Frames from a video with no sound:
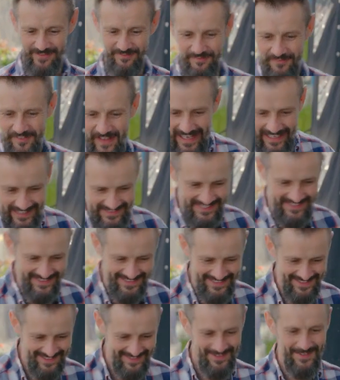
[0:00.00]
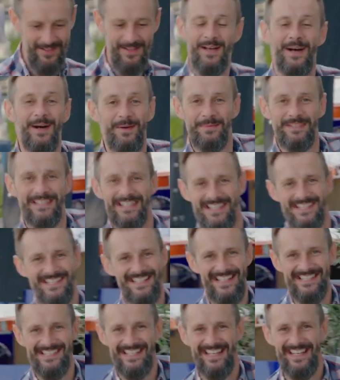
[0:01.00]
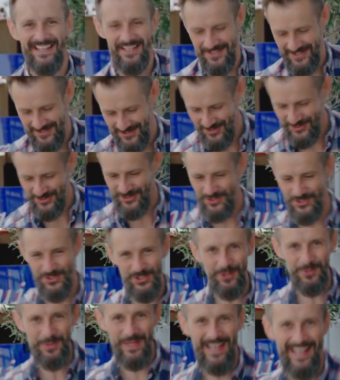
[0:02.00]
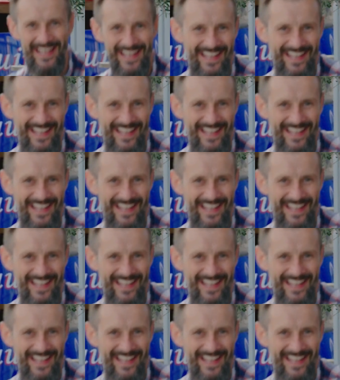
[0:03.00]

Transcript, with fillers: In fact, I'm going to set it just to show you.